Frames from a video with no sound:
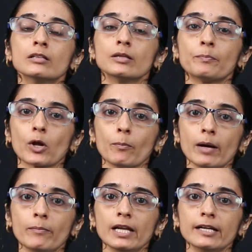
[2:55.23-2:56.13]
the
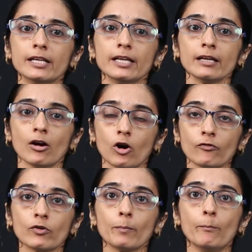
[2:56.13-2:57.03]
probability
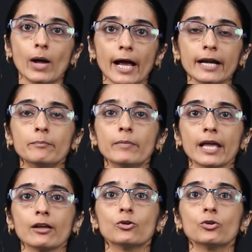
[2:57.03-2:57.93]
of a bad
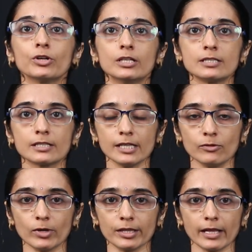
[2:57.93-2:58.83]
mango is
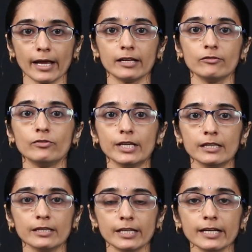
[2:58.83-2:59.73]
given and we
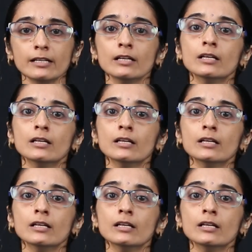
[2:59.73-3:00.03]
need